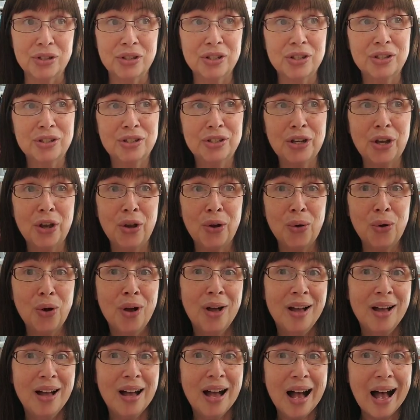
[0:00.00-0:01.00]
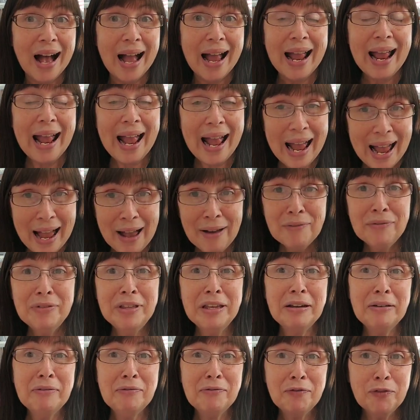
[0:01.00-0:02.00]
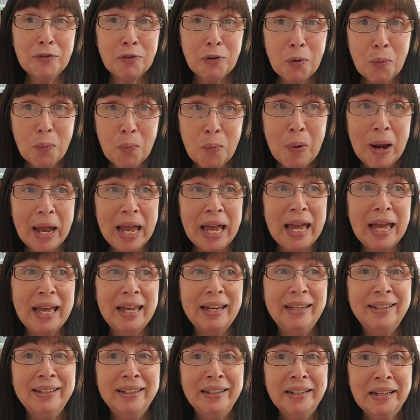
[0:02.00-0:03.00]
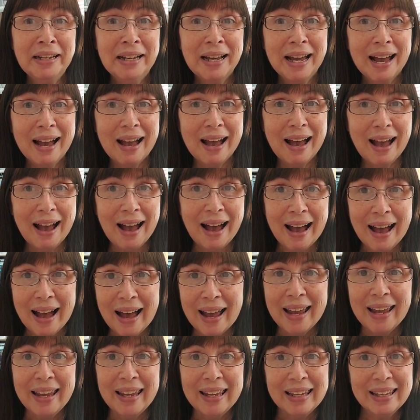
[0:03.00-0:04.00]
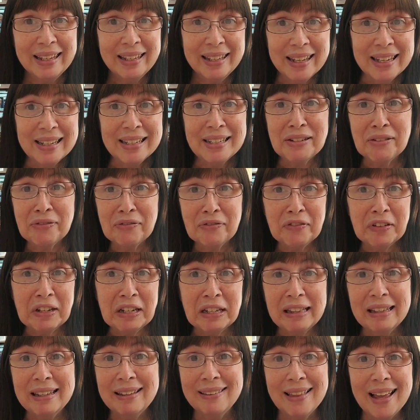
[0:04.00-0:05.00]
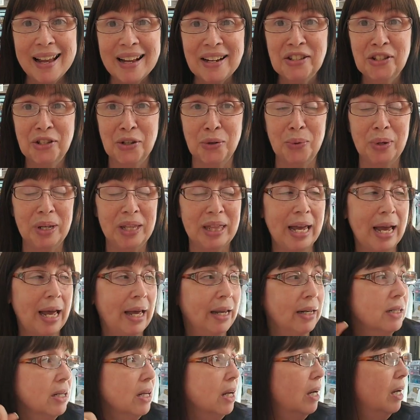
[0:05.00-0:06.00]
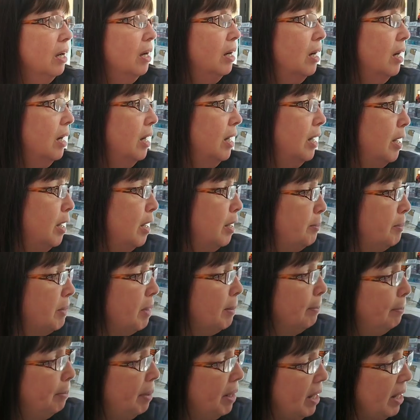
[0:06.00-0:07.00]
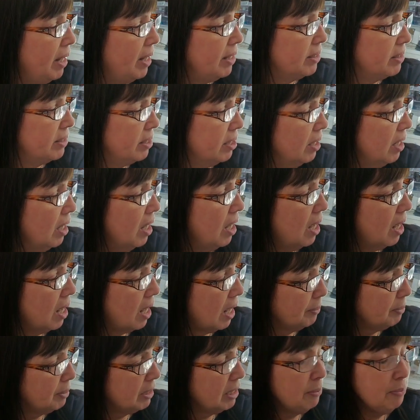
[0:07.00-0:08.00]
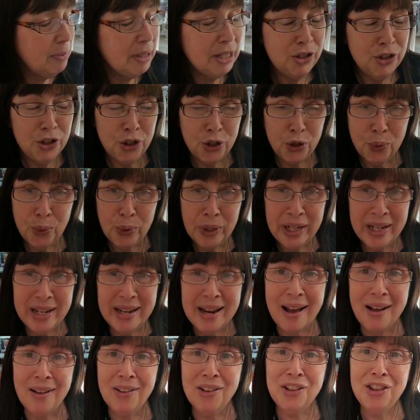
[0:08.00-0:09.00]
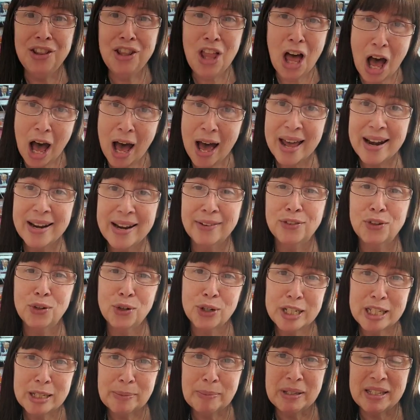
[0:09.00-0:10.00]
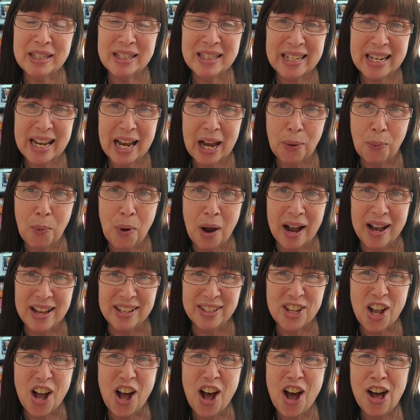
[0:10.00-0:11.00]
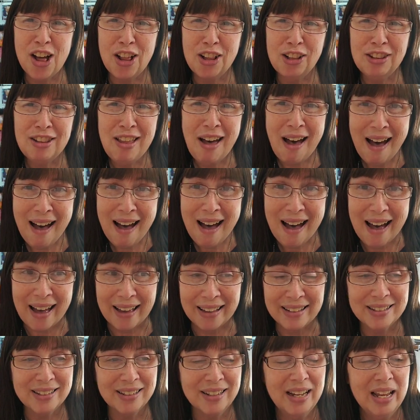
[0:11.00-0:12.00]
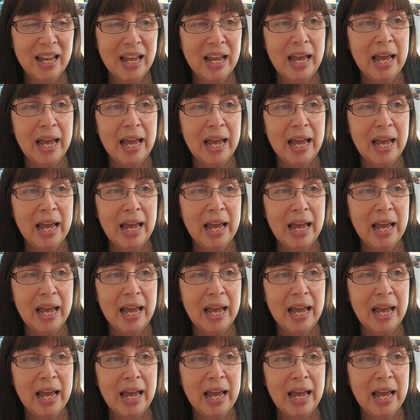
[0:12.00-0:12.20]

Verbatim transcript: So I have them for when I get to feeling like doing that. Um, but I'm going to be doing a lot of Christmas DIYs, a lot.